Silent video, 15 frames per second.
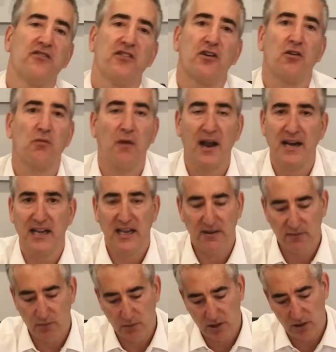that are right
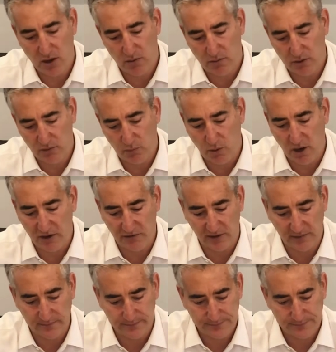even when no one's watching.